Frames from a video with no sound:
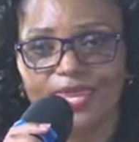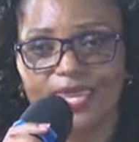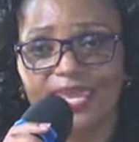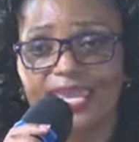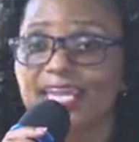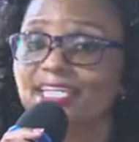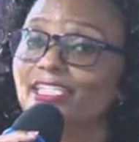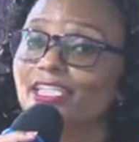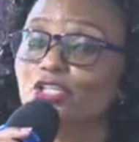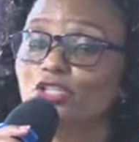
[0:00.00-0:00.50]

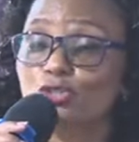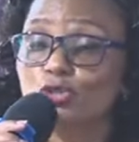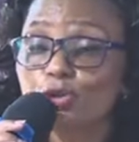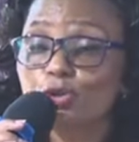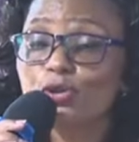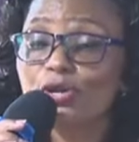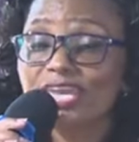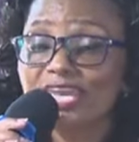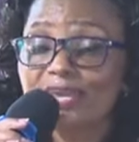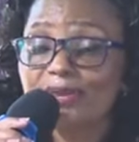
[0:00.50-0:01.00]
It
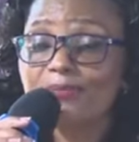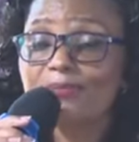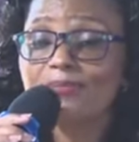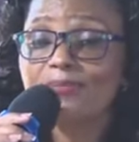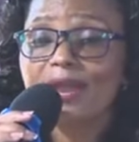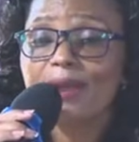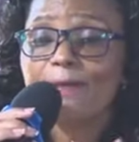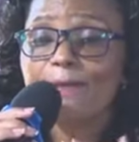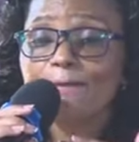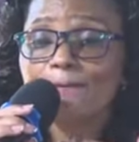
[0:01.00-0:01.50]
took him
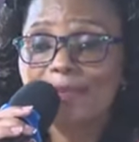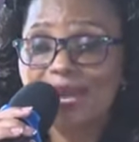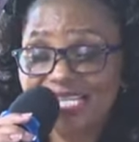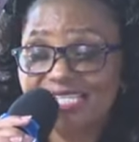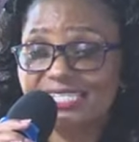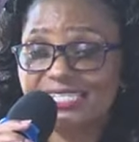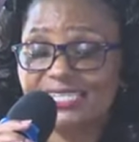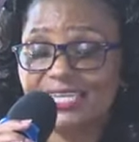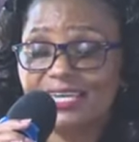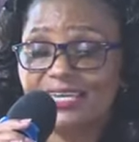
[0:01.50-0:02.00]

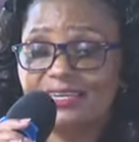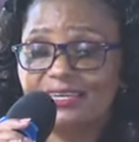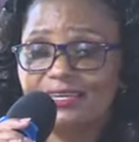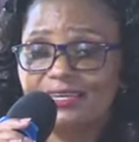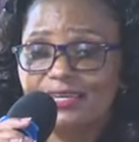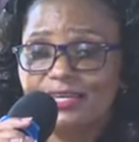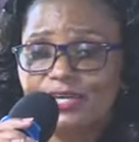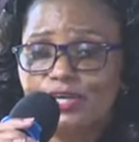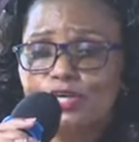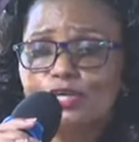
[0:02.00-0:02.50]
mercy
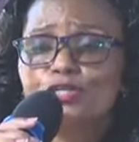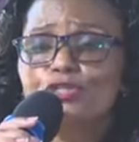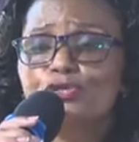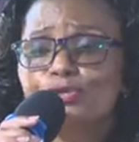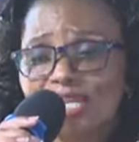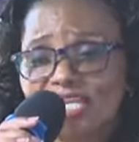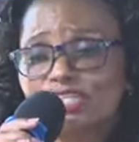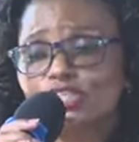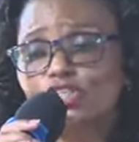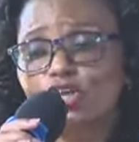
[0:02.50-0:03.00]
to
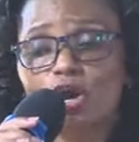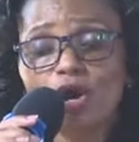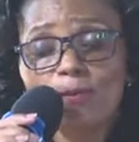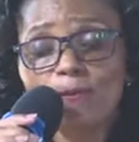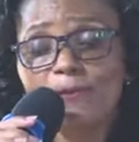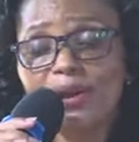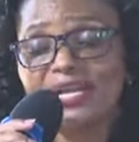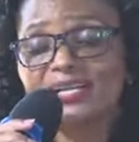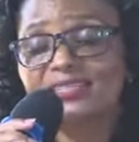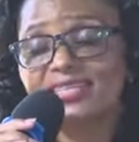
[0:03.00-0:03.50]

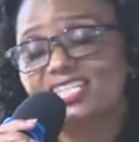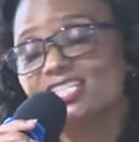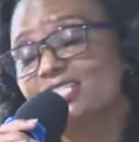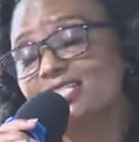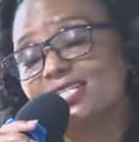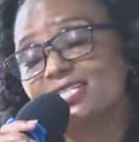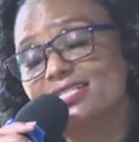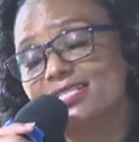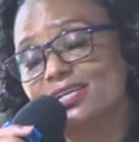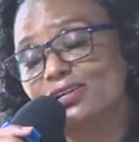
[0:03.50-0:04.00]
restore back the
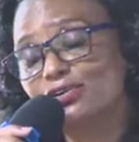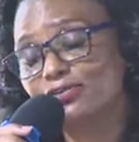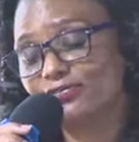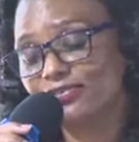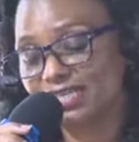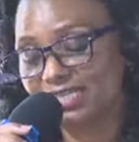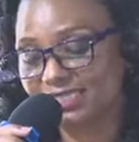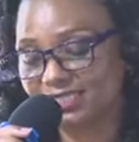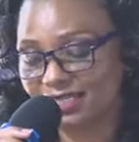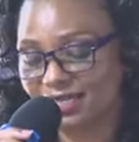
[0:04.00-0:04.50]
children of
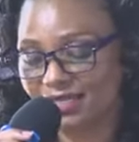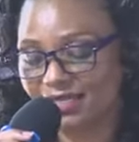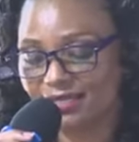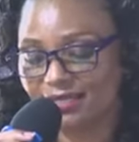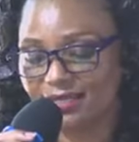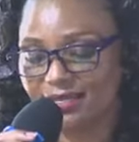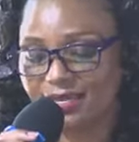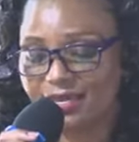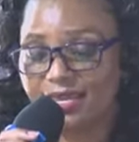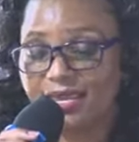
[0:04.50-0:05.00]
Israel.
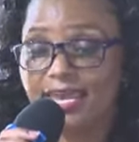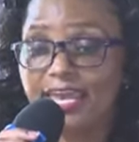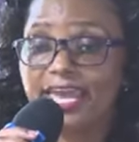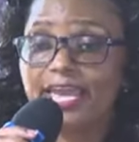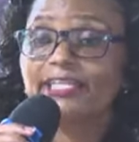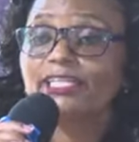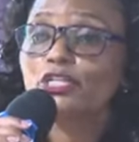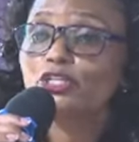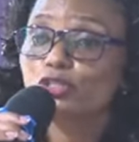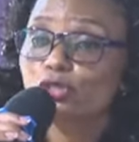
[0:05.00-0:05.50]

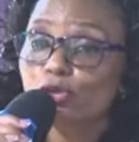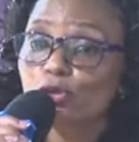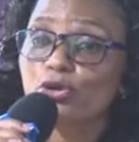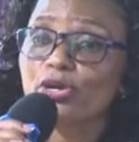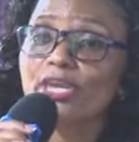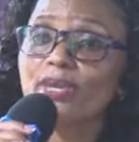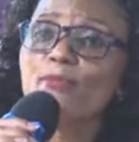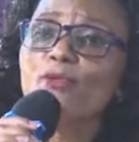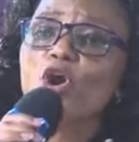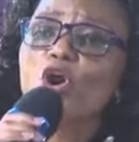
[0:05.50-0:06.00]
It took
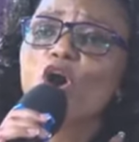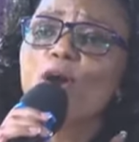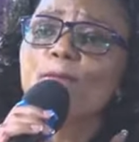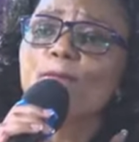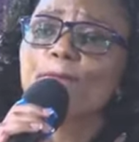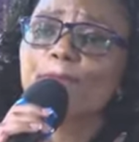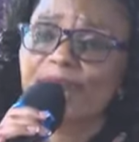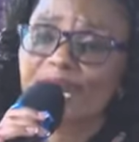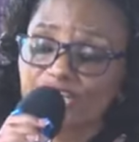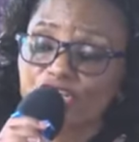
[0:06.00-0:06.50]
him
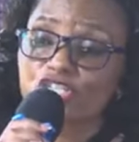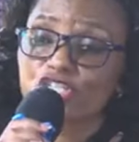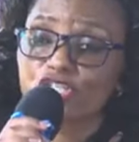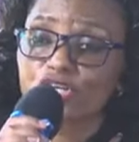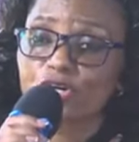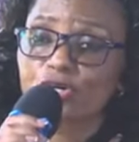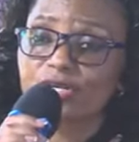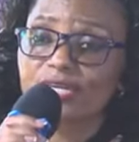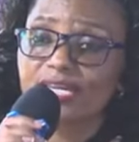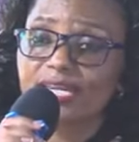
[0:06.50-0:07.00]

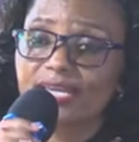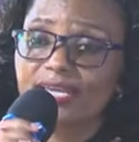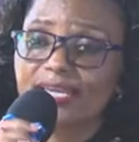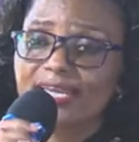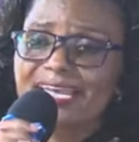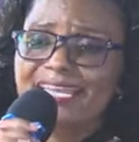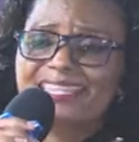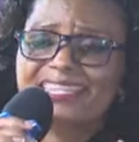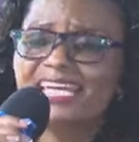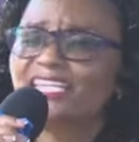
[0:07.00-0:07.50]
compassion
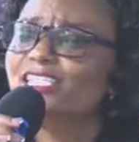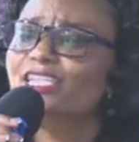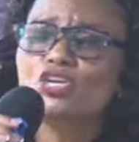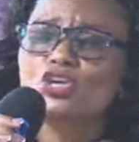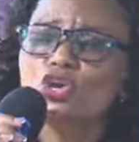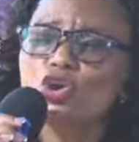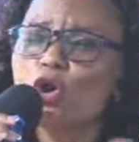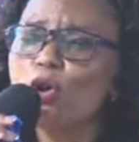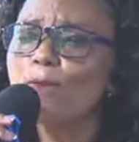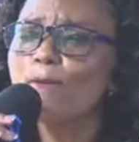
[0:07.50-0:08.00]
that
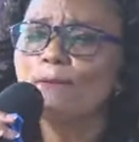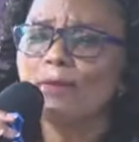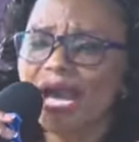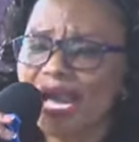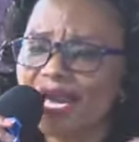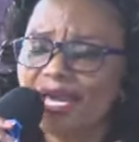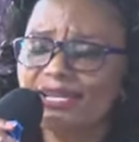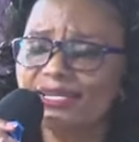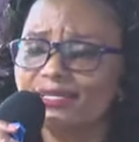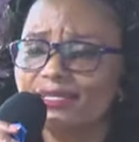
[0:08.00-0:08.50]
no
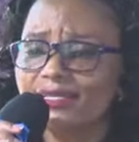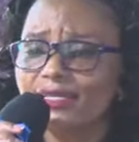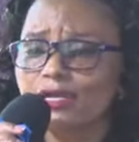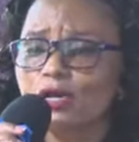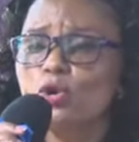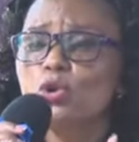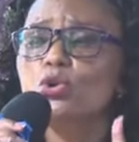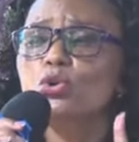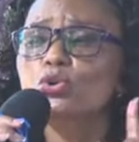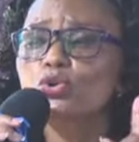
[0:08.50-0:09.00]
man
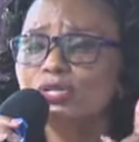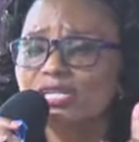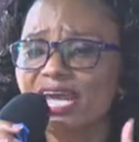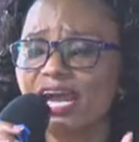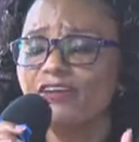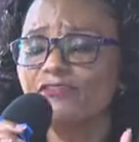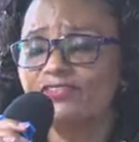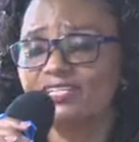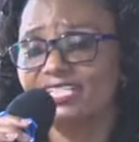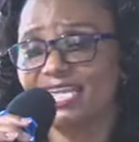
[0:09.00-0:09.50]
could
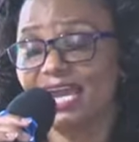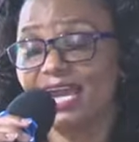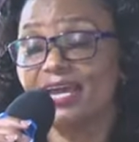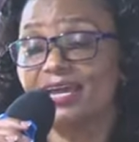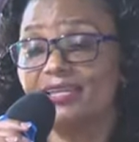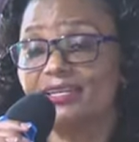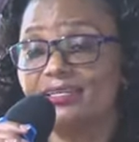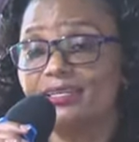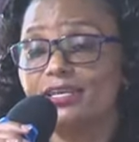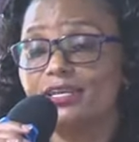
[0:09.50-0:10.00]
have
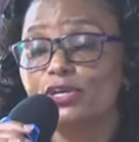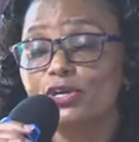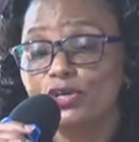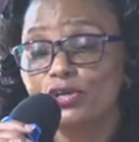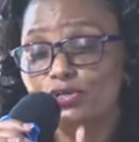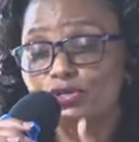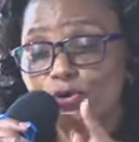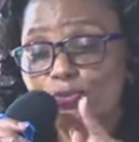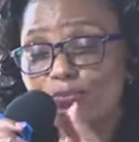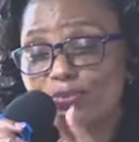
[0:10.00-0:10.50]
done
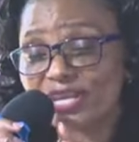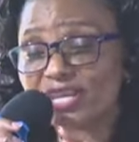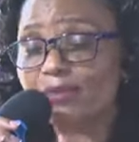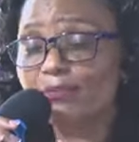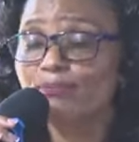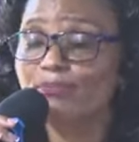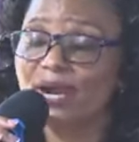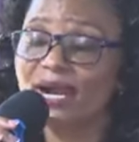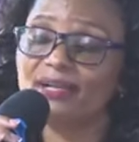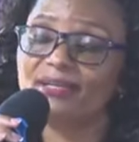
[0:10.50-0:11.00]
to
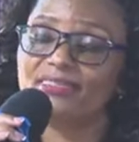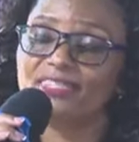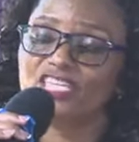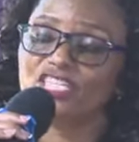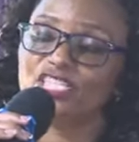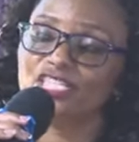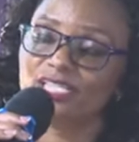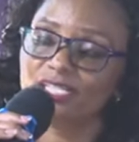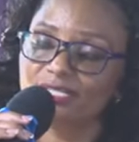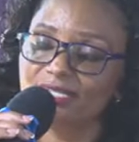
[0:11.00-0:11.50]
bring back the
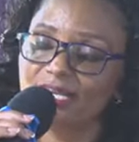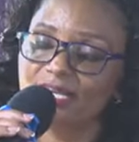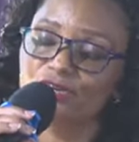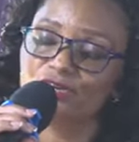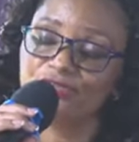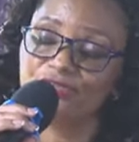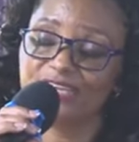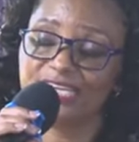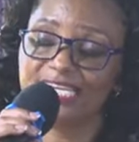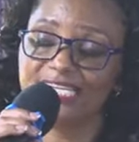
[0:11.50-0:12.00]
children
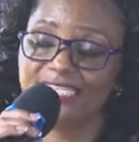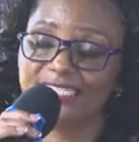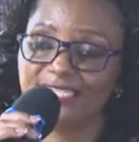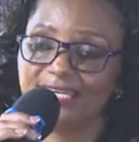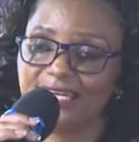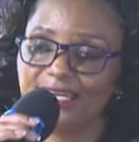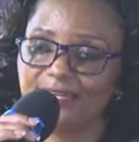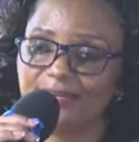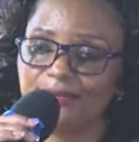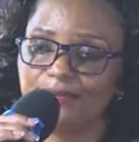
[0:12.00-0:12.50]
of
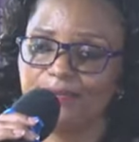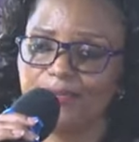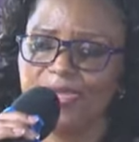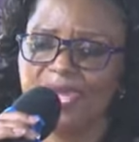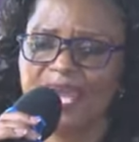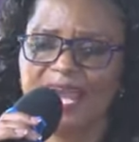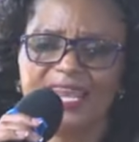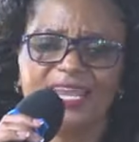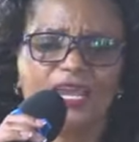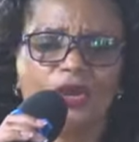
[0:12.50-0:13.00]
Israel.
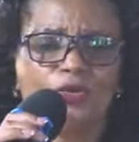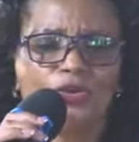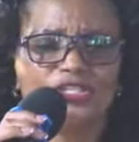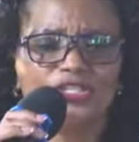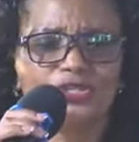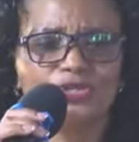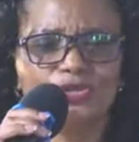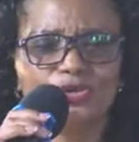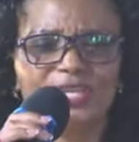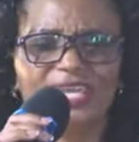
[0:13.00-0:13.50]
And I
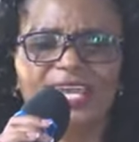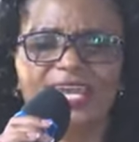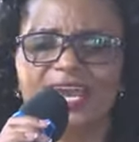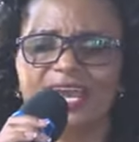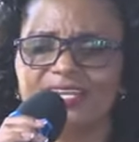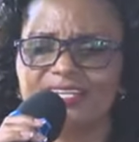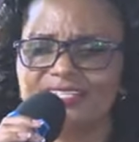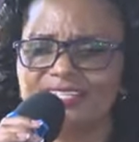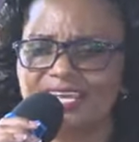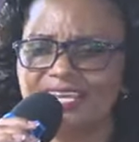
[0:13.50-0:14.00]
was looking
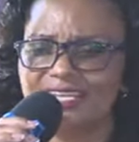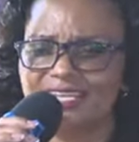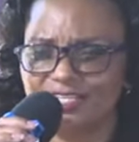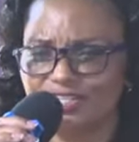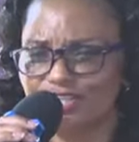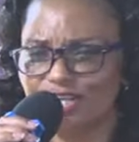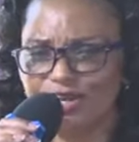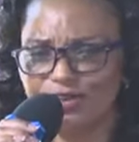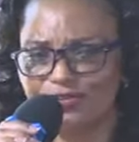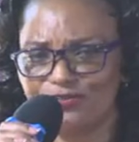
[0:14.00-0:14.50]
at the
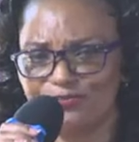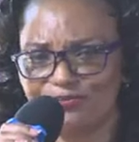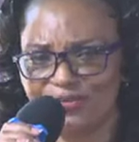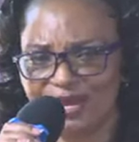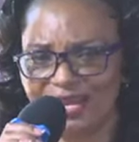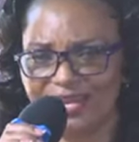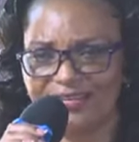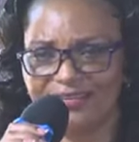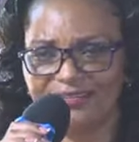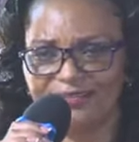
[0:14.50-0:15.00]
nature of
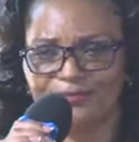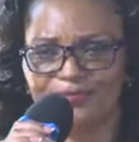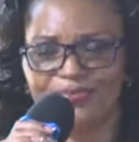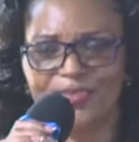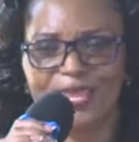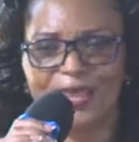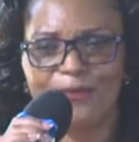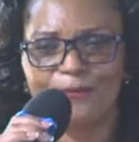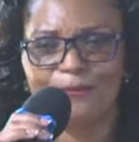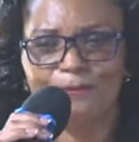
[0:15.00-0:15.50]
man.
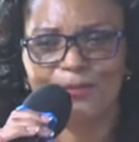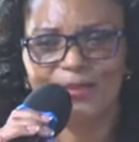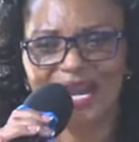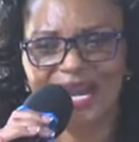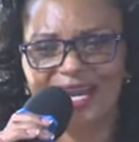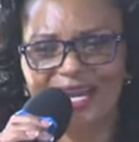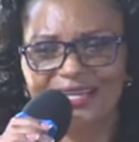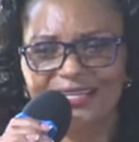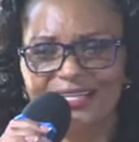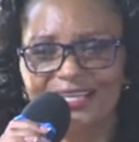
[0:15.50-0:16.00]

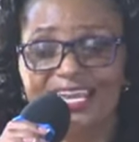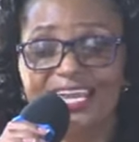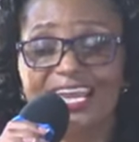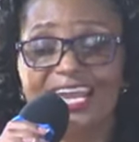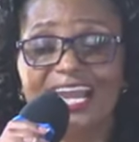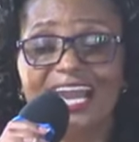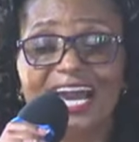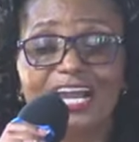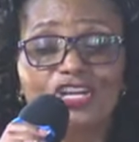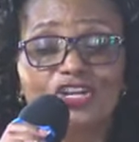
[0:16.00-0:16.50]
Man
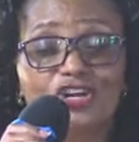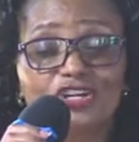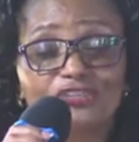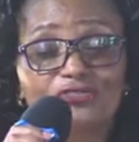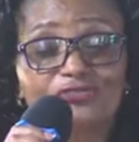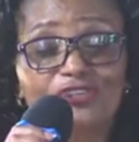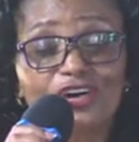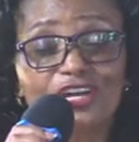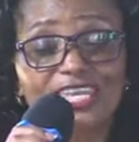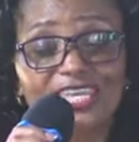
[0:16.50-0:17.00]

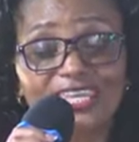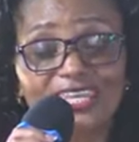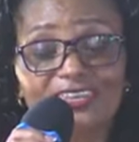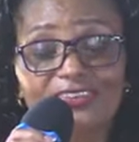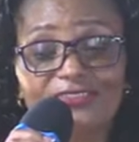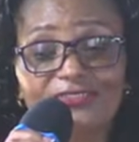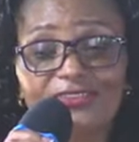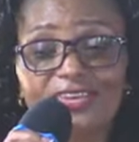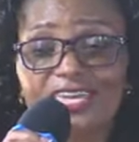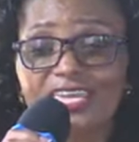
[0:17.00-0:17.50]
cannot
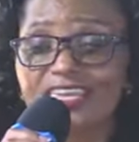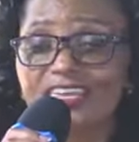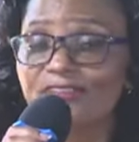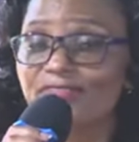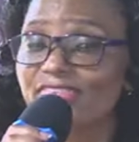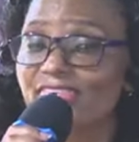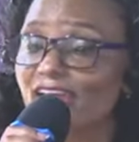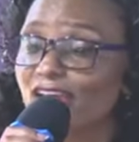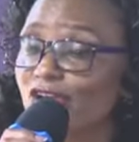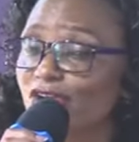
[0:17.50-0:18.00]
forgive
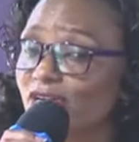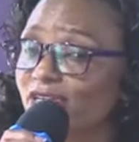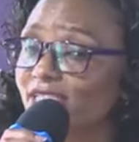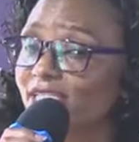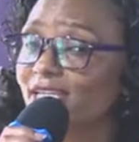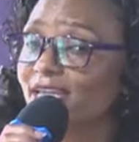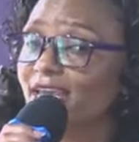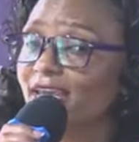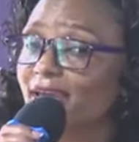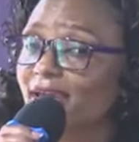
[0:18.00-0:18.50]
if they are
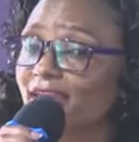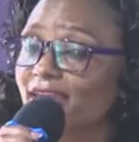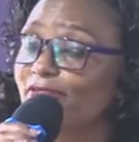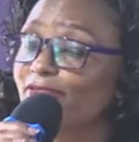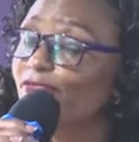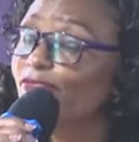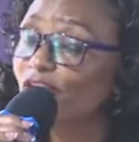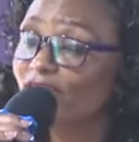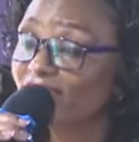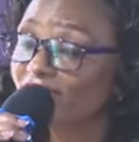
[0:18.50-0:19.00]
not,
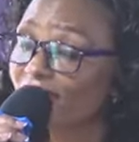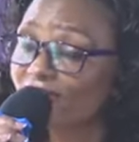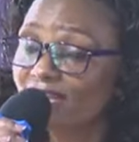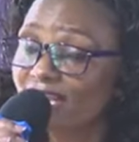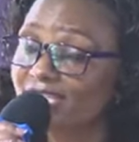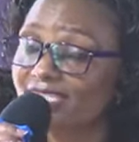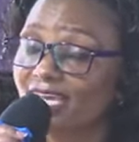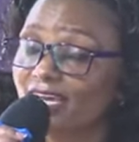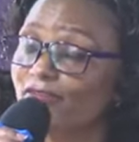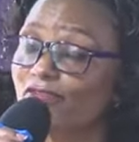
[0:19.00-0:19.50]
if
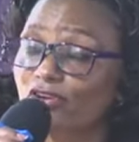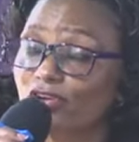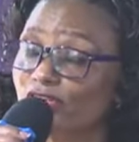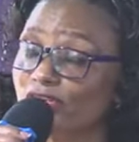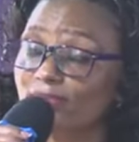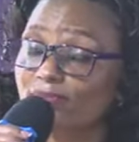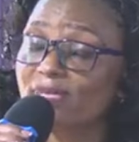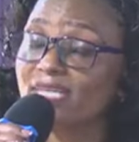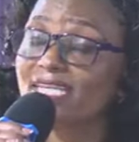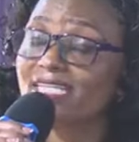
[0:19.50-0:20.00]
forgiveness have
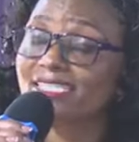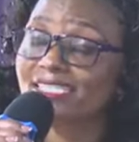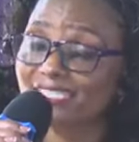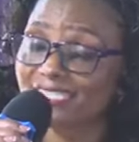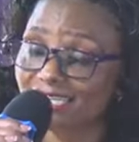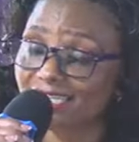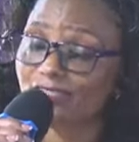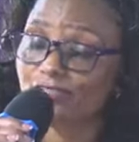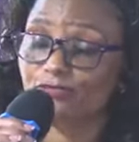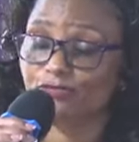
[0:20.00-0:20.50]
not been
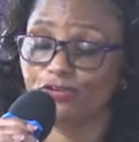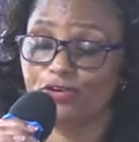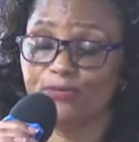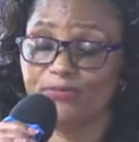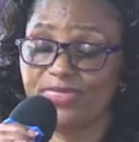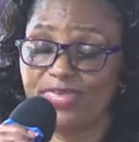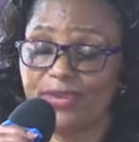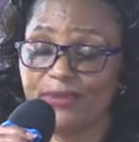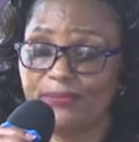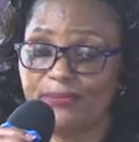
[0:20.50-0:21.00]
seeked
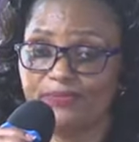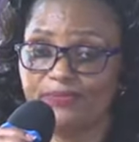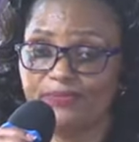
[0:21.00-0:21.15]
from them.